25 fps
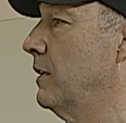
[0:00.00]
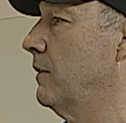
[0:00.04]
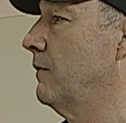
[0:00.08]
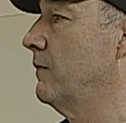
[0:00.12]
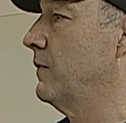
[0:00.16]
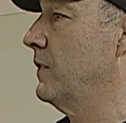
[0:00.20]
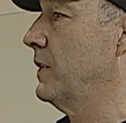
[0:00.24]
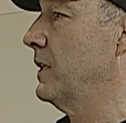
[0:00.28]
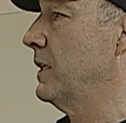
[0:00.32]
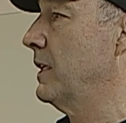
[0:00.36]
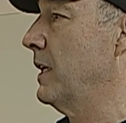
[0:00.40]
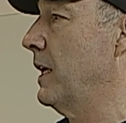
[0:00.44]

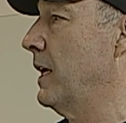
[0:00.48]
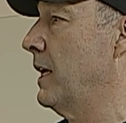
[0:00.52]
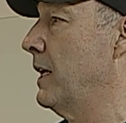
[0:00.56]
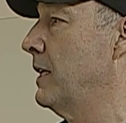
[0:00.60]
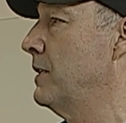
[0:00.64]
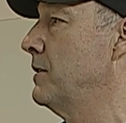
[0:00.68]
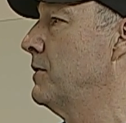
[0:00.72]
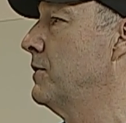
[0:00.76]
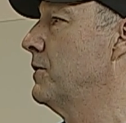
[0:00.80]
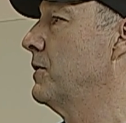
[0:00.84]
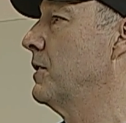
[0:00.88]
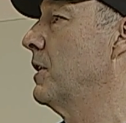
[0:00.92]
of the
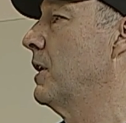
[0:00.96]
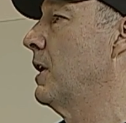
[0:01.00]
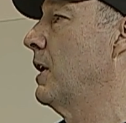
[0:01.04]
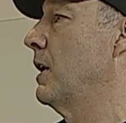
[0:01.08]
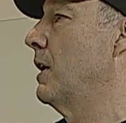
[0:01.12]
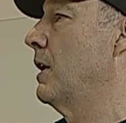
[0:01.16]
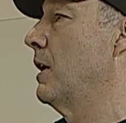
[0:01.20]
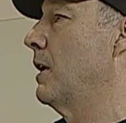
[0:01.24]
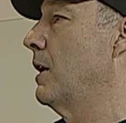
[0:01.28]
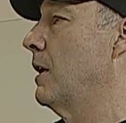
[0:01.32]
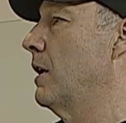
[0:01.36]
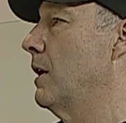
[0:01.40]
edge
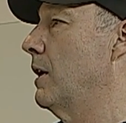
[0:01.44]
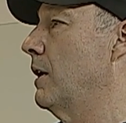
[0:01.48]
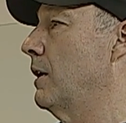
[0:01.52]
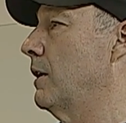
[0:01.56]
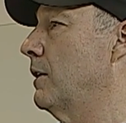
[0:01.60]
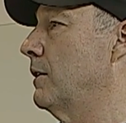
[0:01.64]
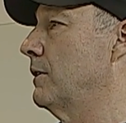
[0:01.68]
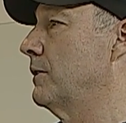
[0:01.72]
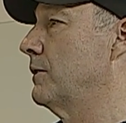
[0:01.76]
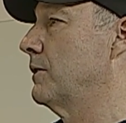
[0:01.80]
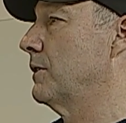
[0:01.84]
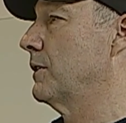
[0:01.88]

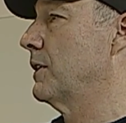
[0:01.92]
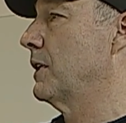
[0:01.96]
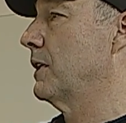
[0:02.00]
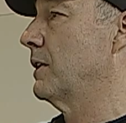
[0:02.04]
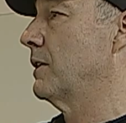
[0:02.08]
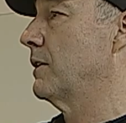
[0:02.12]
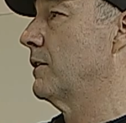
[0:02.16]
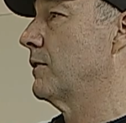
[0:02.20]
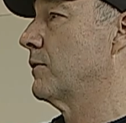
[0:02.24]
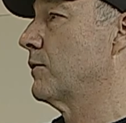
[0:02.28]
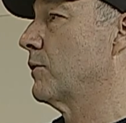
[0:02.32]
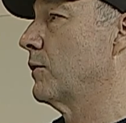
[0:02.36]
to
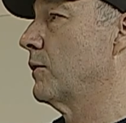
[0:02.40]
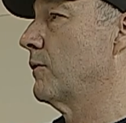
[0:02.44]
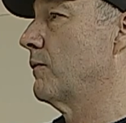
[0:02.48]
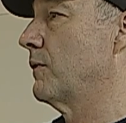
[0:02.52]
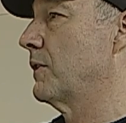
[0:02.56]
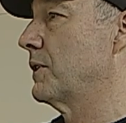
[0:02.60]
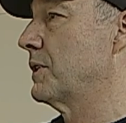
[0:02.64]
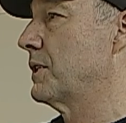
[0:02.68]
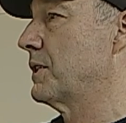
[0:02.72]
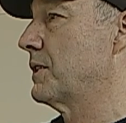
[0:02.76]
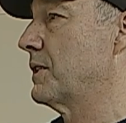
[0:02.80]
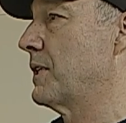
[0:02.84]
get sort
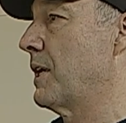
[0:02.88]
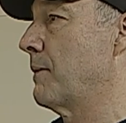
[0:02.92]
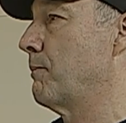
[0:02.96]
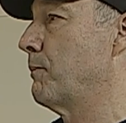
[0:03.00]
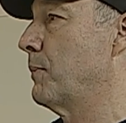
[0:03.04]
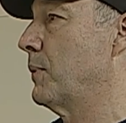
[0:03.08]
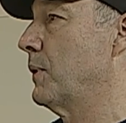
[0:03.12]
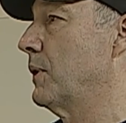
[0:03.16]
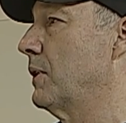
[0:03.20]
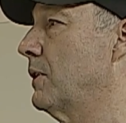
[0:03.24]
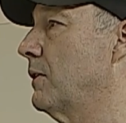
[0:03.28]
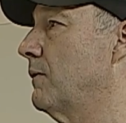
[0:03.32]
of a
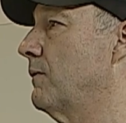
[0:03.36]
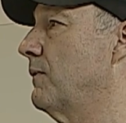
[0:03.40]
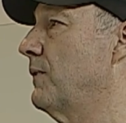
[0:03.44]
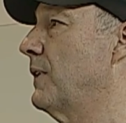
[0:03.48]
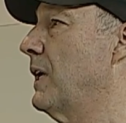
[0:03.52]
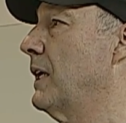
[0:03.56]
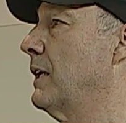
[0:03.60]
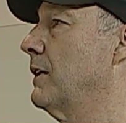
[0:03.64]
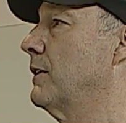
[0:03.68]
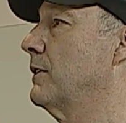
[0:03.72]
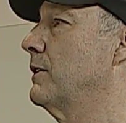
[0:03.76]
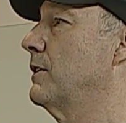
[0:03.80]
step
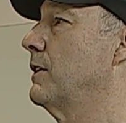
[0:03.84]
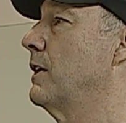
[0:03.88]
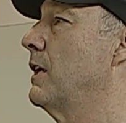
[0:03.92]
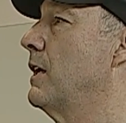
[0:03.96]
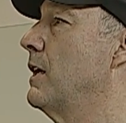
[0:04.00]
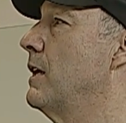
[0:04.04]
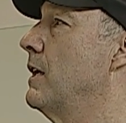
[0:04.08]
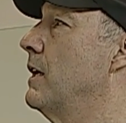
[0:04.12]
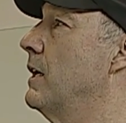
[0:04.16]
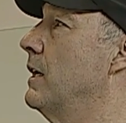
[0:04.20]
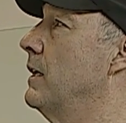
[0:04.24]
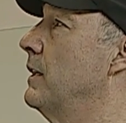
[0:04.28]
effect.
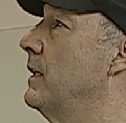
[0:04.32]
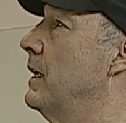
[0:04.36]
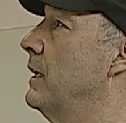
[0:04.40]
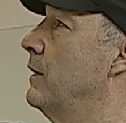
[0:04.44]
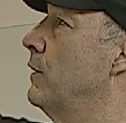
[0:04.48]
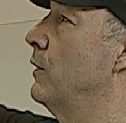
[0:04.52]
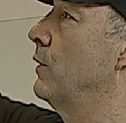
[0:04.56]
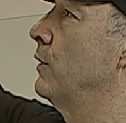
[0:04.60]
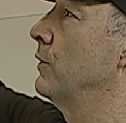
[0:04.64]
And that